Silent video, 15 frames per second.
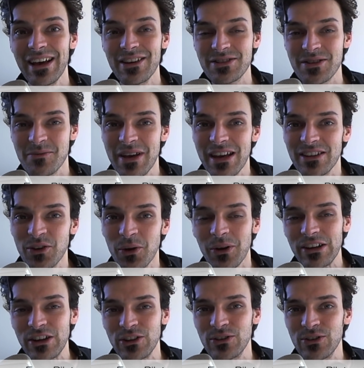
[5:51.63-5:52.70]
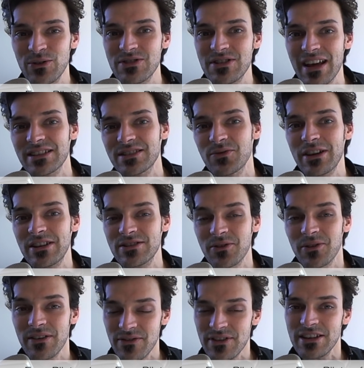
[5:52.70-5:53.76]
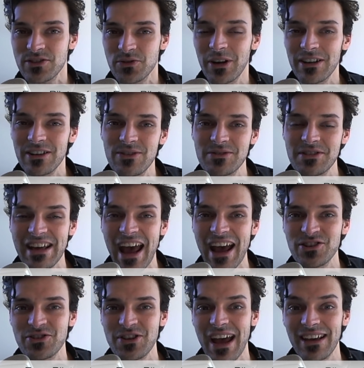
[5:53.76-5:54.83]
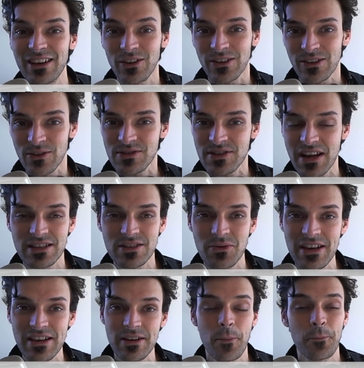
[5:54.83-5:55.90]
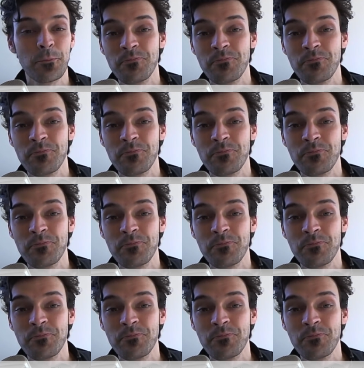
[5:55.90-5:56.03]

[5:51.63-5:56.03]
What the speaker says: Submit your Good News Next Week story via Twitter using hashtag Good News Next Week.